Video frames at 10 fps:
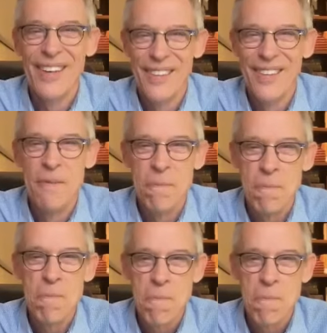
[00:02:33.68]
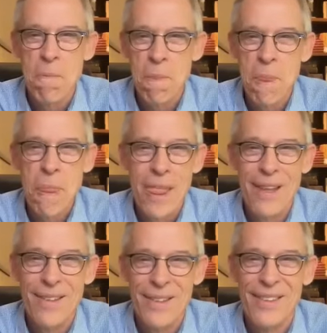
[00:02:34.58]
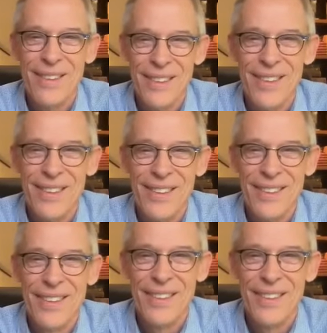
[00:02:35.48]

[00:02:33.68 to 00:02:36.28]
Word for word: Which is really funny because, you know, I never listened to